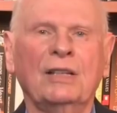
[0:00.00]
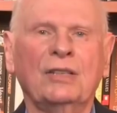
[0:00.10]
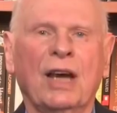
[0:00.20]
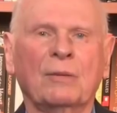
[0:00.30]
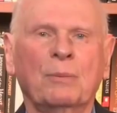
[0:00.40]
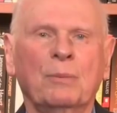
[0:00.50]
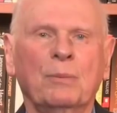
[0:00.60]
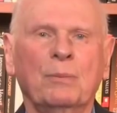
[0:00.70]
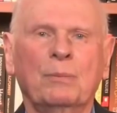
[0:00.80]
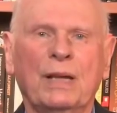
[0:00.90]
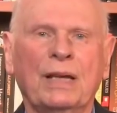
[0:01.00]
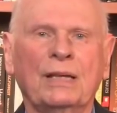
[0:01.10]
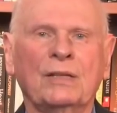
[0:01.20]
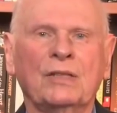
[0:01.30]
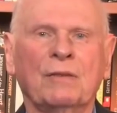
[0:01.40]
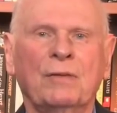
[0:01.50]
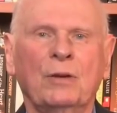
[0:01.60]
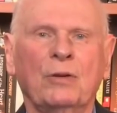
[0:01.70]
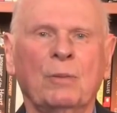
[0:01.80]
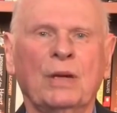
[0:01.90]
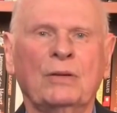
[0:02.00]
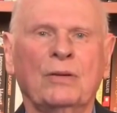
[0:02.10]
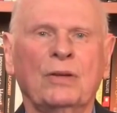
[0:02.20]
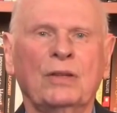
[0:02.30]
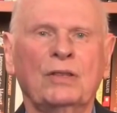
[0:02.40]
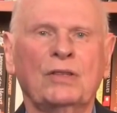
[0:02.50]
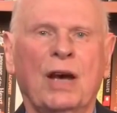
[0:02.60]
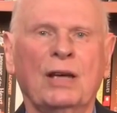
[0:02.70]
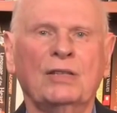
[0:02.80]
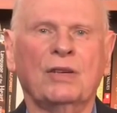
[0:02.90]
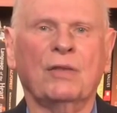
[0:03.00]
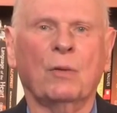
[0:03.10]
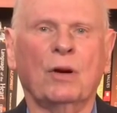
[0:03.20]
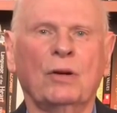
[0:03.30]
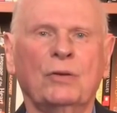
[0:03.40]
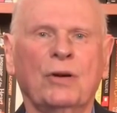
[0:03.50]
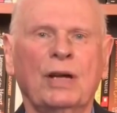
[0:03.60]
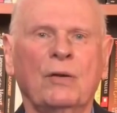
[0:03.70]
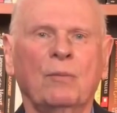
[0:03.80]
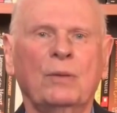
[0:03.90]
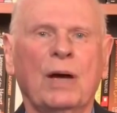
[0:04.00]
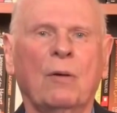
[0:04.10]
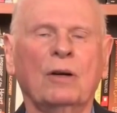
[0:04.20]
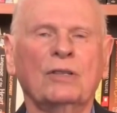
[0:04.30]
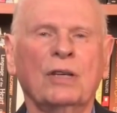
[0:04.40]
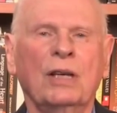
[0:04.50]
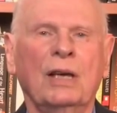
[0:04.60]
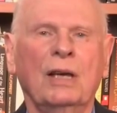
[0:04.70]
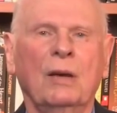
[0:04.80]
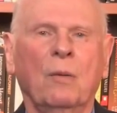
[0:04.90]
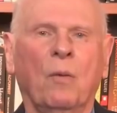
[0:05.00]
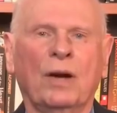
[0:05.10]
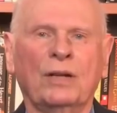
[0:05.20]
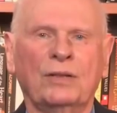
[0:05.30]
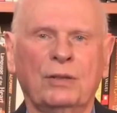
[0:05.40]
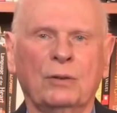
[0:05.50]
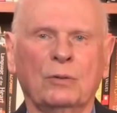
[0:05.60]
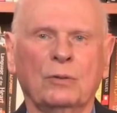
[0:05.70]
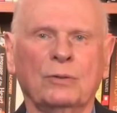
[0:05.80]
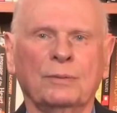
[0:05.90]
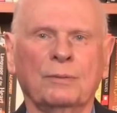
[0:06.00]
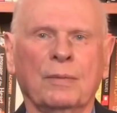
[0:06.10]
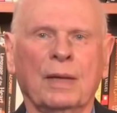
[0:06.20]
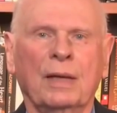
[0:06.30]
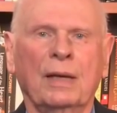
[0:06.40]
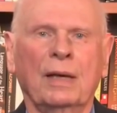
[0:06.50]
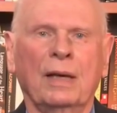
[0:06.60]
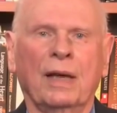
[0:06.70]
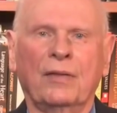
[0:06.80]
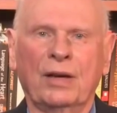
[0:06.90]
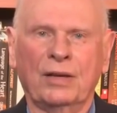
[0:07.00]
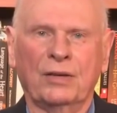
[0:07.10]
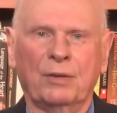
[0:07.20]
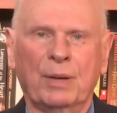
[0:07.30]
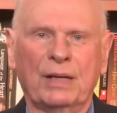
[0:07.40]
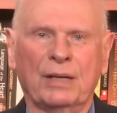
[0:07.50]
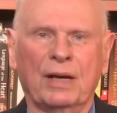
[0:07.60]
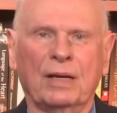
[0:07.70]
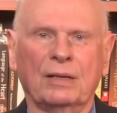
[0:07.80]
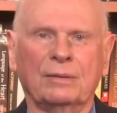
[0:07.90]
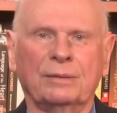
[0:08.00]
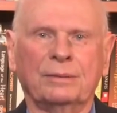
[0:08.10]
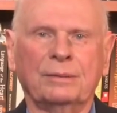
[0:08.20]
hijacked planes and flew them into the sides of the World Trade Towers 1 and 2, and then into the Pentagon.